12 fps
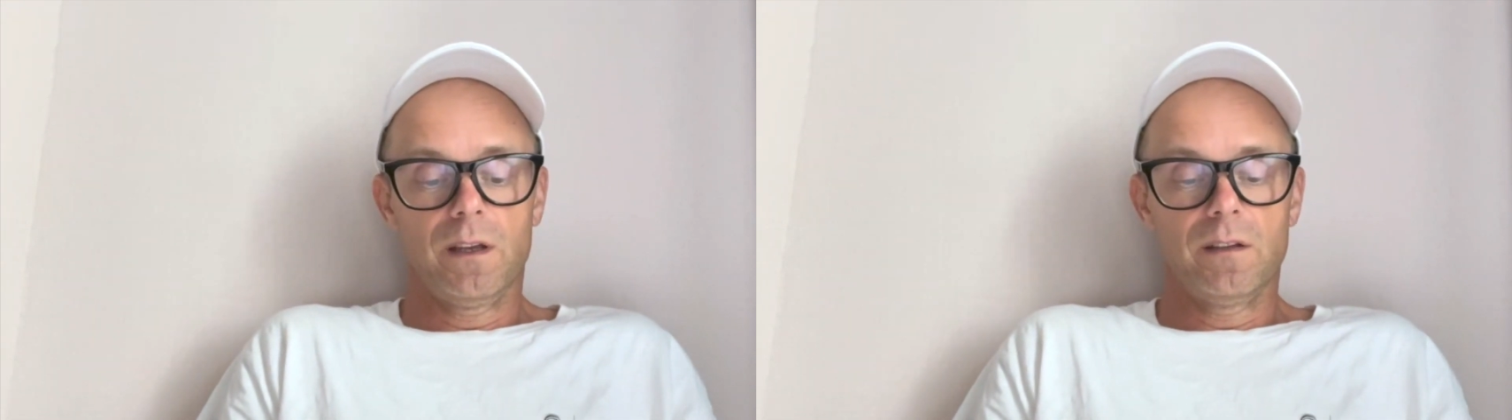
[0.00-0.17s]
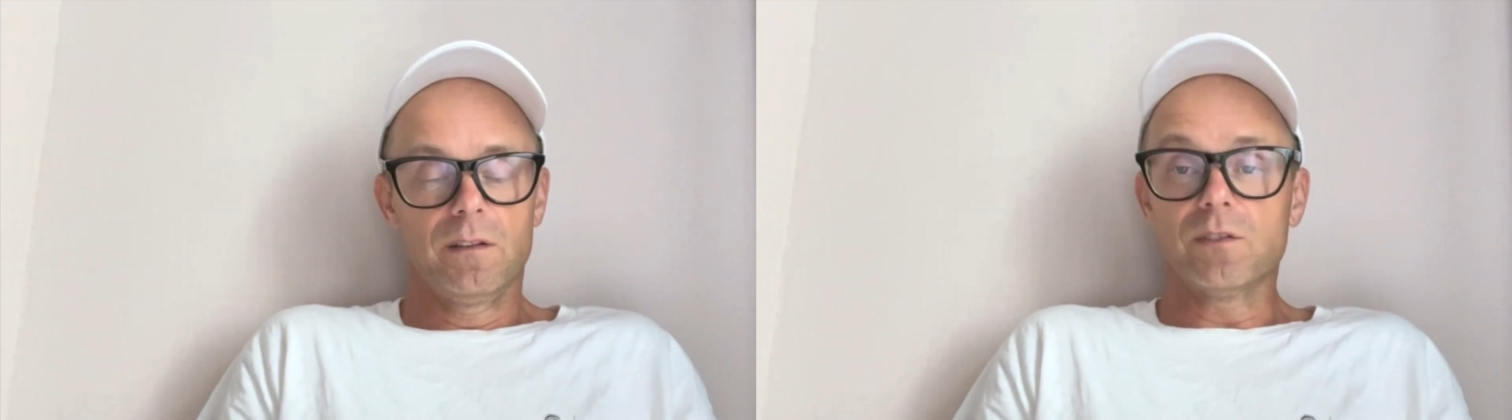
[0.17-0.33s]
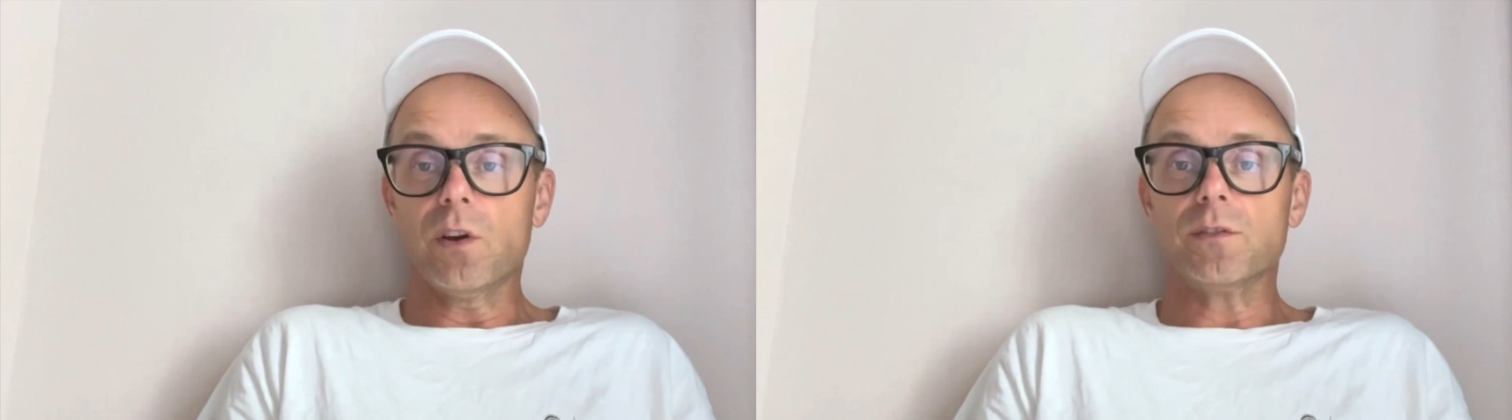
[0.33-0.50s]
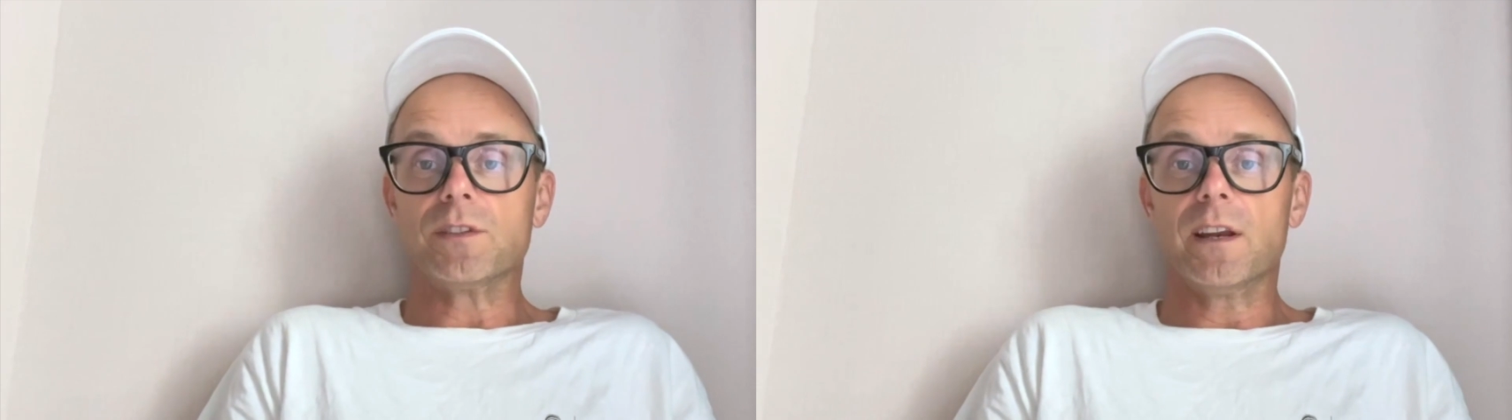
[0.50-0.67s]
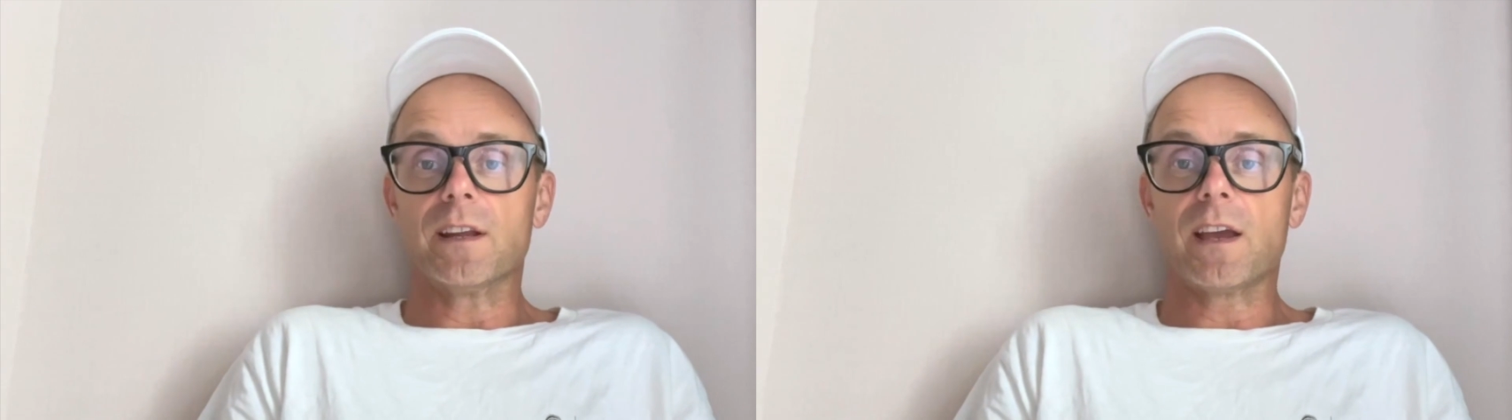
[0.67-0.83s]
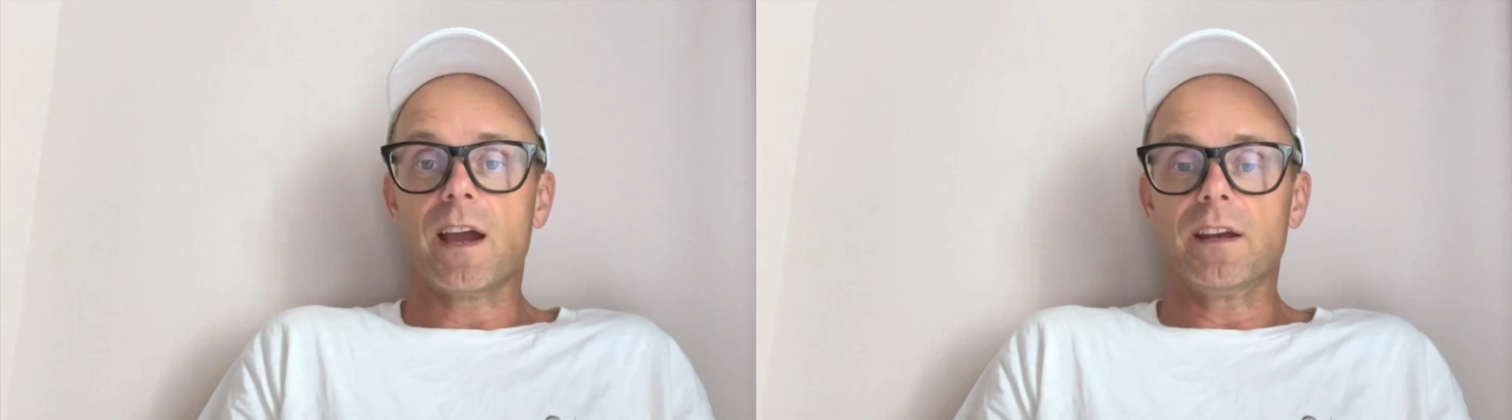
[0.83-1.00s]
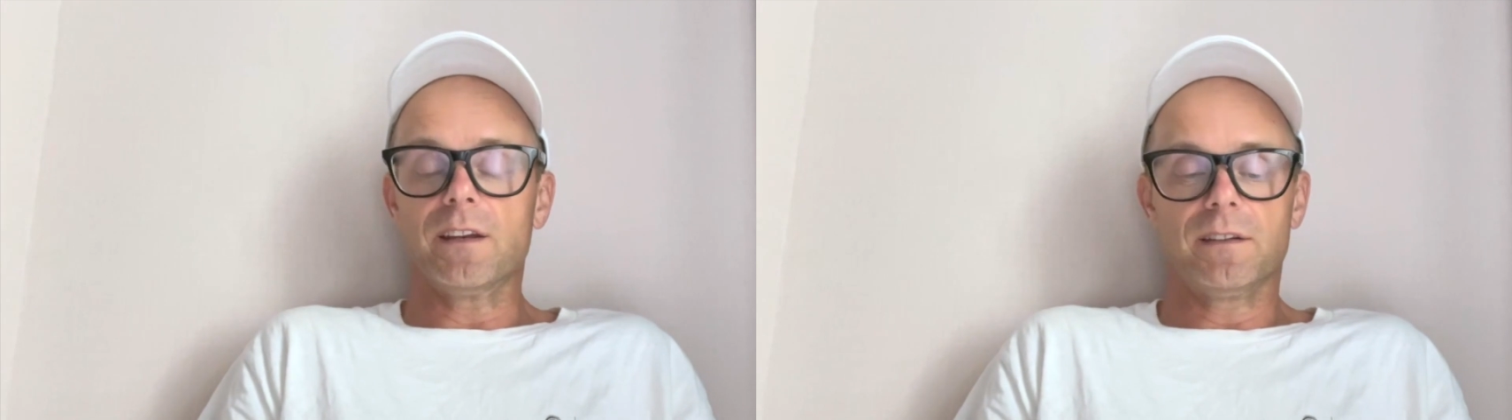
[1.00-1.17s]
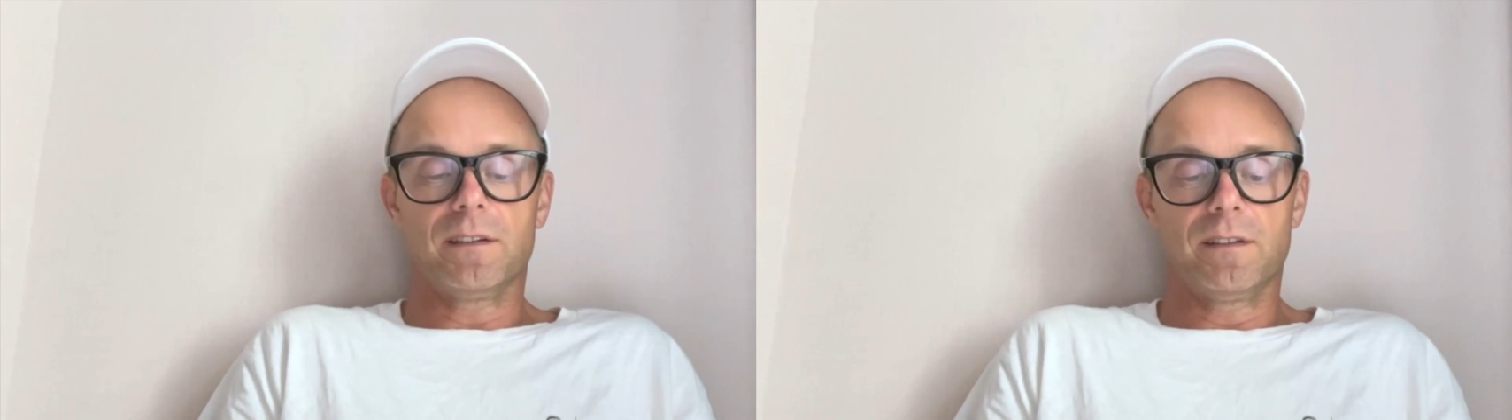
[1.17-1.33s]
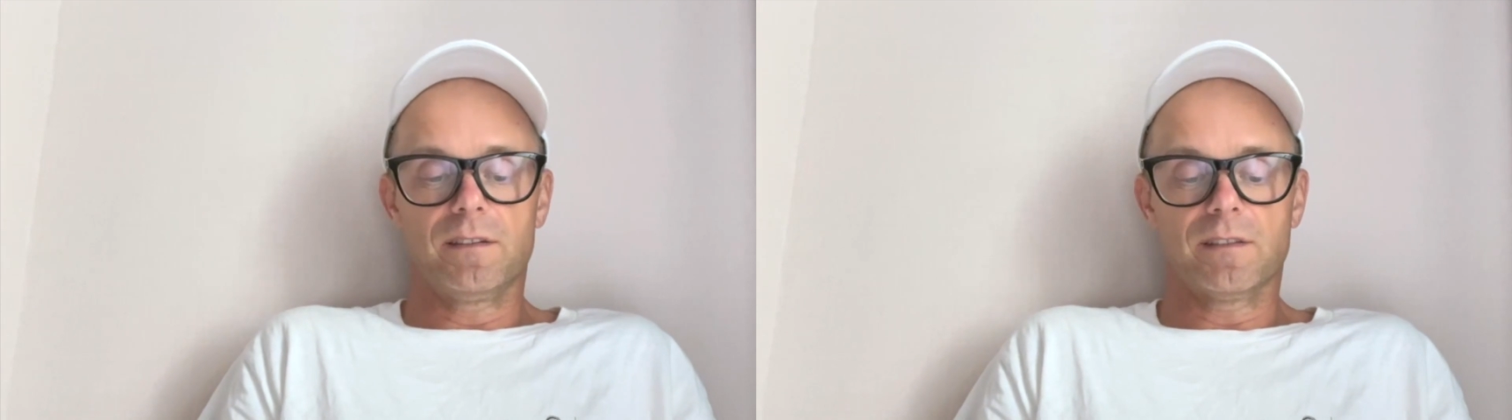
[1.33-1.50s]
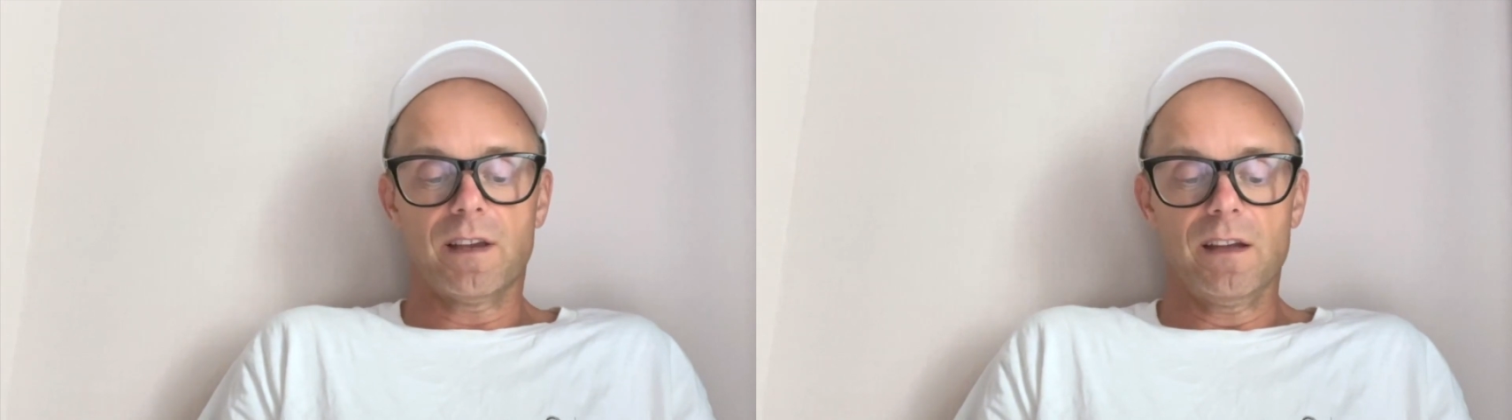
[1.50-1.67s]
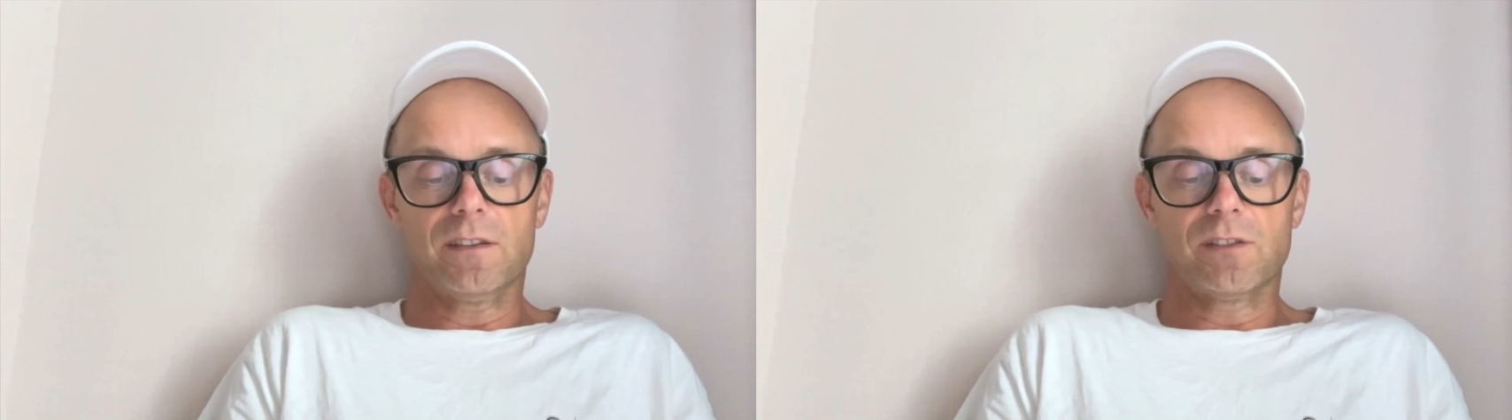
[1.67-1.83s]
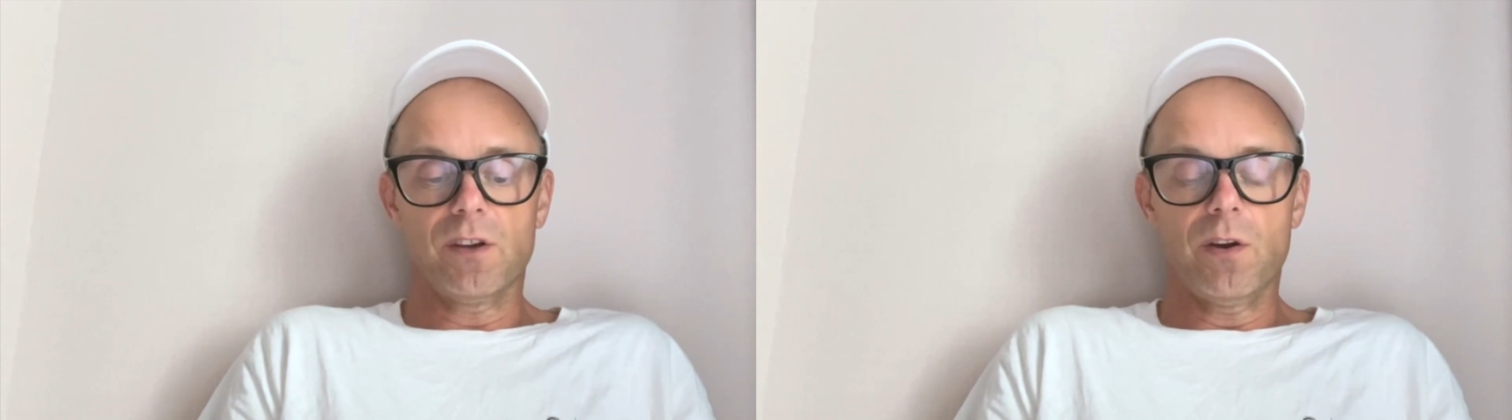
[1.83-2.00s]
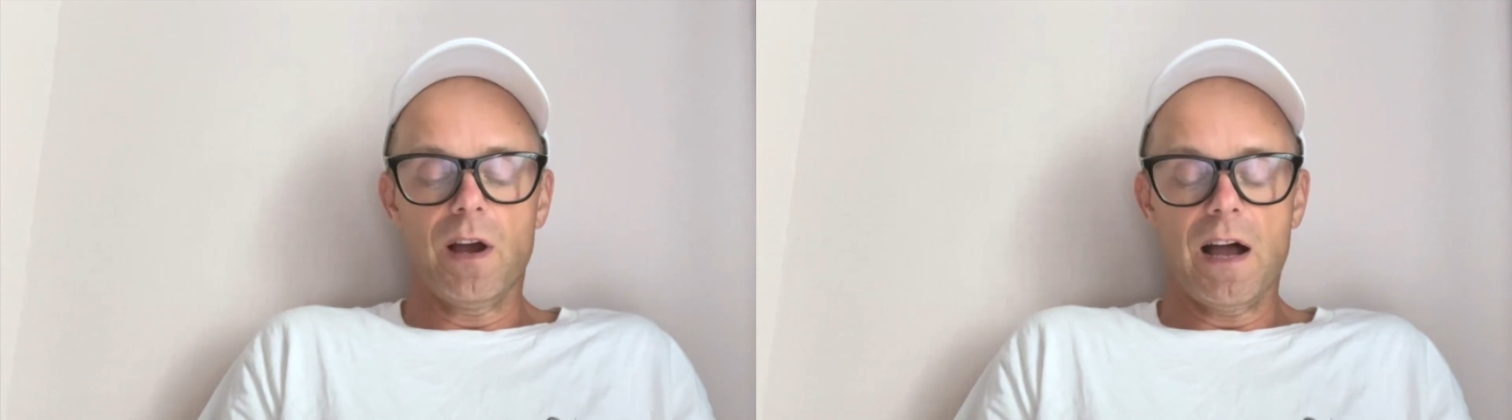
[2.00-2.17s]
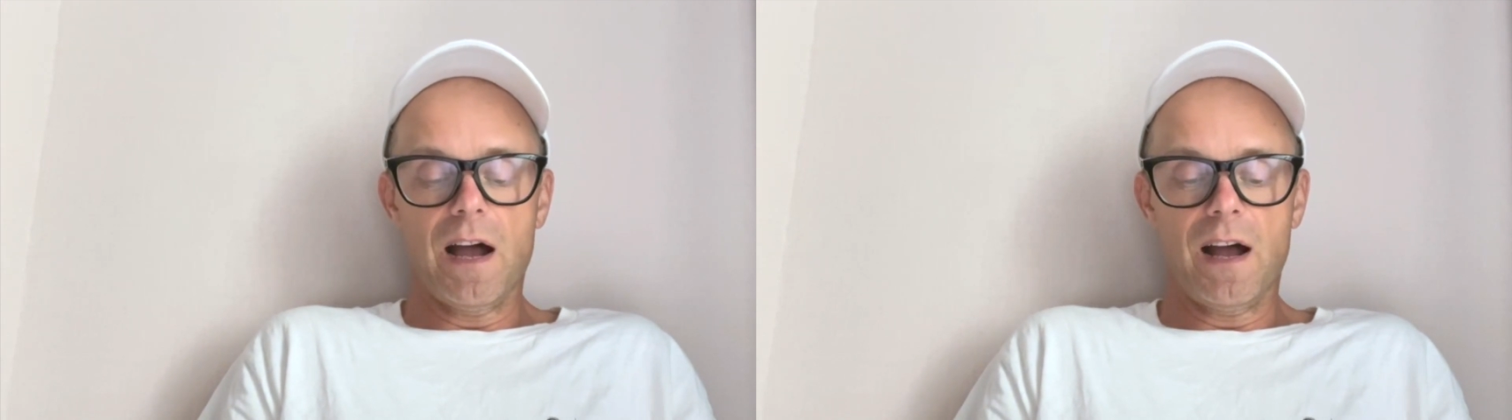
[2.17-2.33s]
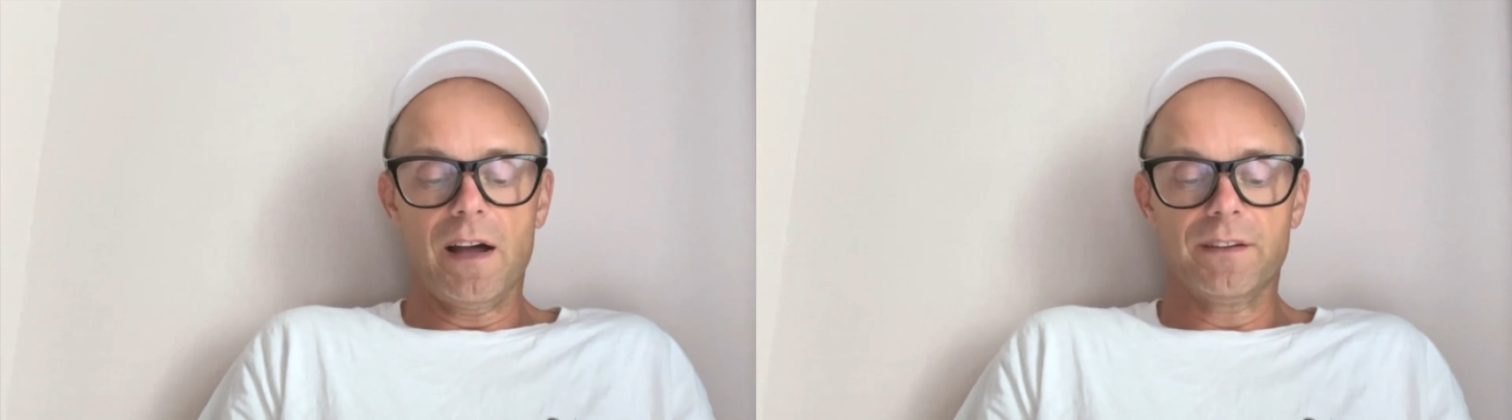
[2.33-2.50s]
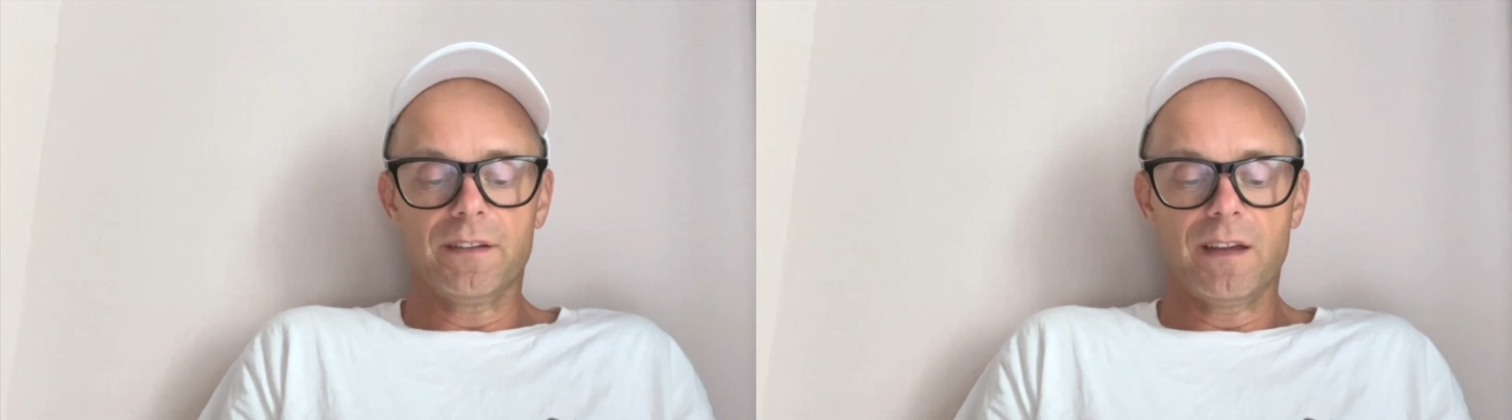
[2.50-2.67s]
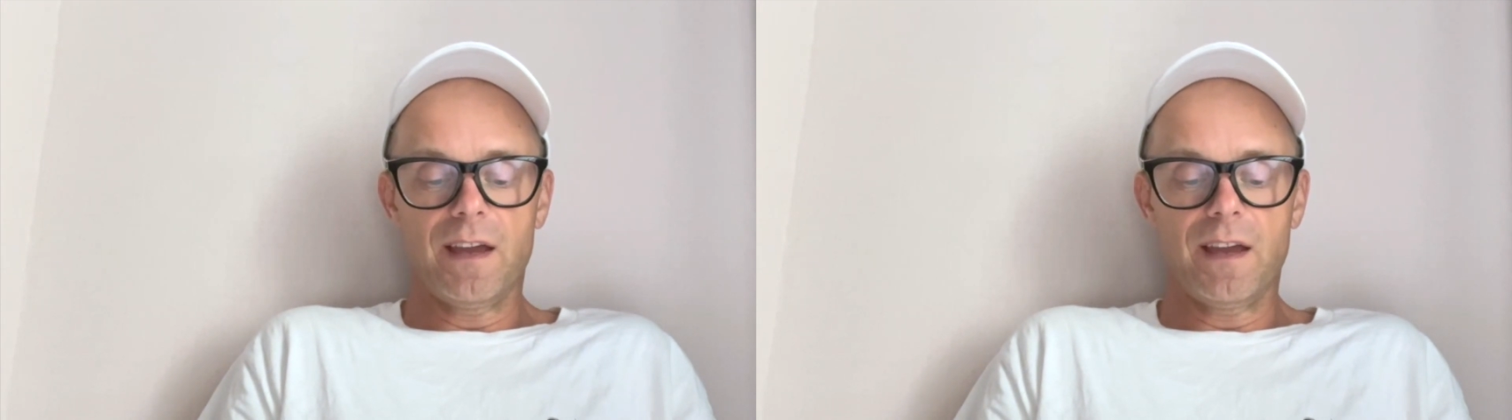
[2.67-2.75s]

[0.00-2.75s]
so dedicated, skate so hard,